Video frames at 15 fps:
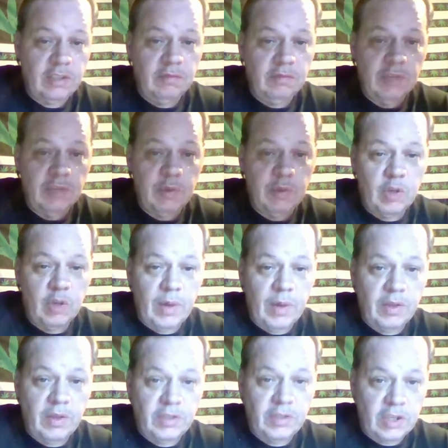let me know about
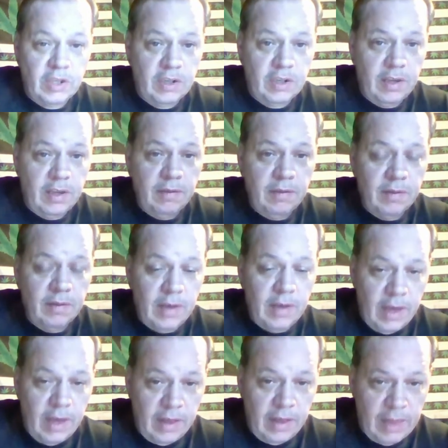this yesterday.
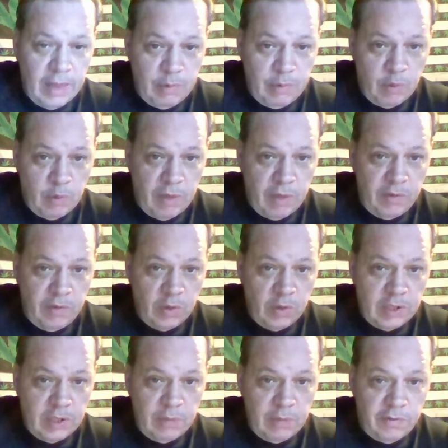That'd be one of my viewers
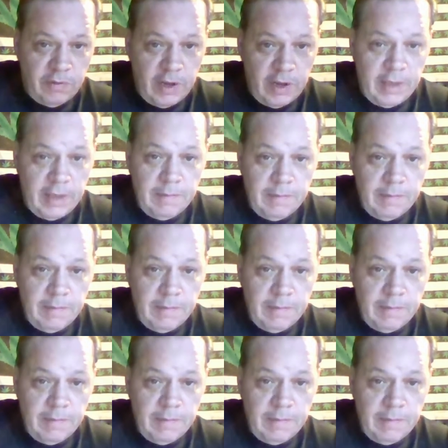named Freddie.